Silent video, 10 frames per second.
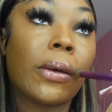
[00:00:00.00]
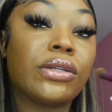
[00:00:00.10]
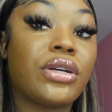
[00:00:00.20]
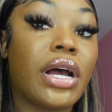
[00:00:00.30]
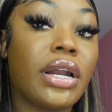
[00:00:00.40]

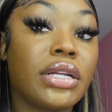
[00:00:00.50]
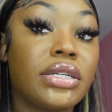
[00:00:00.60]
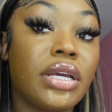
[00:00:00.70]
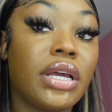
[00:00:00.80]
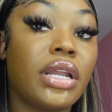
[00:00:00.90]
Try not
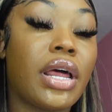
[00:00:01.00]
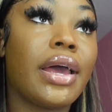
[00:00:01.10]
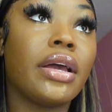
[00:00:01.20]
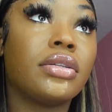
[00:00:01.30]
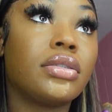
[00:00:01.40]
to get
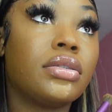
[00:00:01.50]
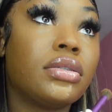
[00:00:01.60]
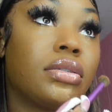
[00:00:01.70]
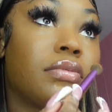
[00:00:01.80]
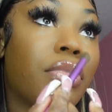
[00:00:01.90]
like
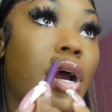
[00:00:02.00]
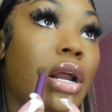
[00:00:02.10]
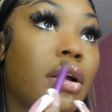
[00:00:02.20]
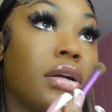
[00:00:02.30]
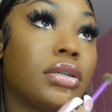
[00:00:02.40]

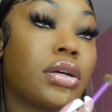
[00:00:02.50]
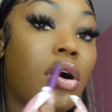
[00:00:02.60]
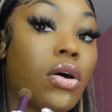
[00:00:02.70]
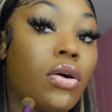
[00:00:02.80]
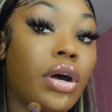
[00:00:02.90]
product
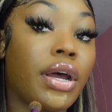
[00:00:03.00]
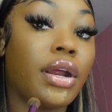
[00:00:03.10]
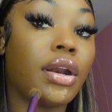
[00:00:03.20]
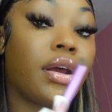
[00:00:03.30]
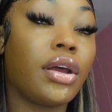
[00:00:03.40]

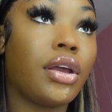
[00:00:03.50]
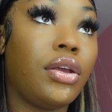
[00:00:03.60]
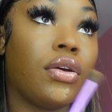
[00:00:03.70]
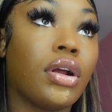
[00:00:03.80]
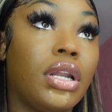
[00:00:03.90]
on
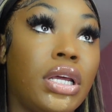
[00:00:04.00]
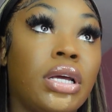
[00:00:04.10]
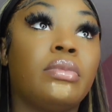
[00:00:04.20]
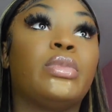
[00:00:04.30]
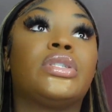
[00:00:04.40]
your
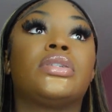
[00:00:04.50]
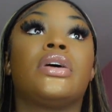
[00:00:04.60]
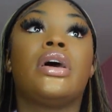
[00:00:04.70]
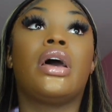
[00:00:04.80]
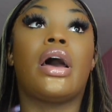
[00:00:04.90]
lips.
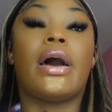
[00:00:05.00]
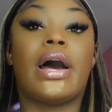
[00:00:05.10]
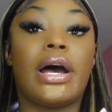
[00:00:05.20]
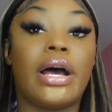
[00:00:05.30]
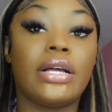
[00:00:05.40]

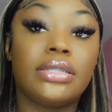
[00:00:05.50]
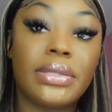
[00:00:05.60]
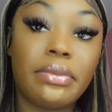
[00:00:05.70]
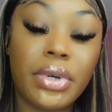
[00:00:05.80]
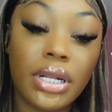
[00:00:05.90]
I
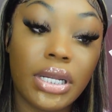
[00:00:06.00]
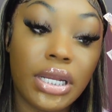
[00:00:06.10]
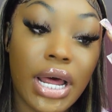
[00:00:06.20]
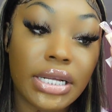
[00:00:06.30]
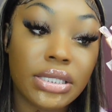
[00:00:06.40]
typically
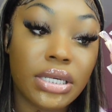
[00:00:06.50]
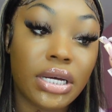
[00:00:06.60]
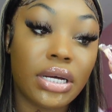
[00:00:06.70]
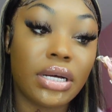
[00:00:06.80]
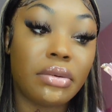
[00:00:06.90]
like
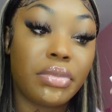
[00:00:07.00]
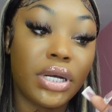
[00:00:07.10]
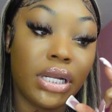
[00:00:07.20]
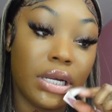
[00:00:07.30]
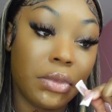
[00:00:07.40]
to
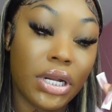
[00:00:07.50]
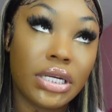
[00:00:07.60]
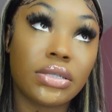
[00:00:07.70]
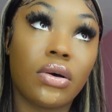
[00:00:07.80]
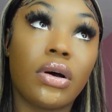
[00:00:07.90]
put lip
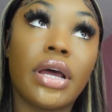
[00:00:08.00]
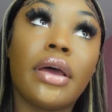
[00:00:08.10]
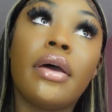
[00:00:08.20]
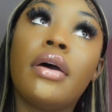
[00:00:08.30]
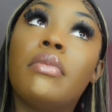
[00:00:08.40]
gloss
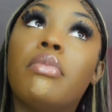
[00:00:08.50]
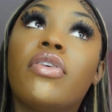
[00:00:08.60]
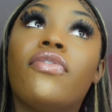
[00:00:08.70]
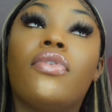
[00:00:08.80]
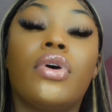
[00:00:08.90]
on
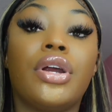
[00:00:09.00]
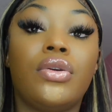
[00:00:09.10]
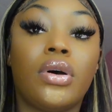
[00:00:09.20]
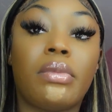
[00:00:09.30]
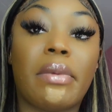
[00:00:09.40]
before
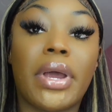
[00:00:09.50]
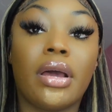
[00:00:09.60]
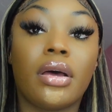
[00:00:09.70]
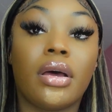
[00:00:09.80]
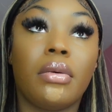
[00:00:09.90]
doing my
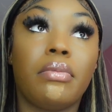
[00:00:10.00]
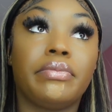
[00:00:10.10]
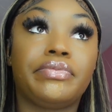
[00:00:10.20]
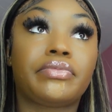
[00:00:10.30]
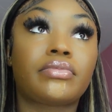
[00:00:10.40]
makeup
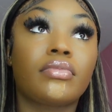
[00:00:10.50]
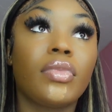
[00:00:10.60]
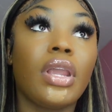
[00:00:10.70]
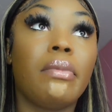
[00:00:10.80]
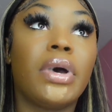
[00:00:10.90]

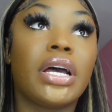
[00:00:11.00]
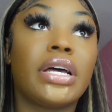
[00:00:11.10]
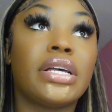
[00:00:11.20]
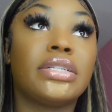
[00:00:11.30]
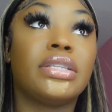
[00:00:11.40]

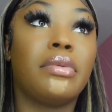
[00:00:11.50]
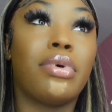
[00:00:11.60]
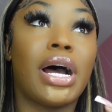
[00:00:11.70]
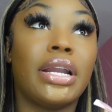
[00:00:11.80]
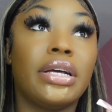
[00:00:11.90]
because the
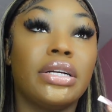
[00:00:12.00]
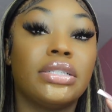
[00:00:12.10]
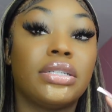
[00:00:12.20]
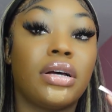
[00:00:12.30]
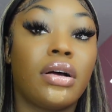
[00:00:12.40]

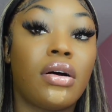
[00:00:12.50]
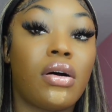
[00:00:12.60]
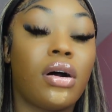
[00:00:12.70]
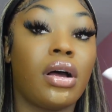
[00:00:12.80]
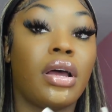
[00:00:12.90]
product
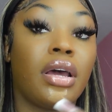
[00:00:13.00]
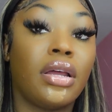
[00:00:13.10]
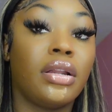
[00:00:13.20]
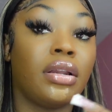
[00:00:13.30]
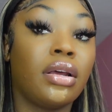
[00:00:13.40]

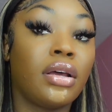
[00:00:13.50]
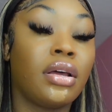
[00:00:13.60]
on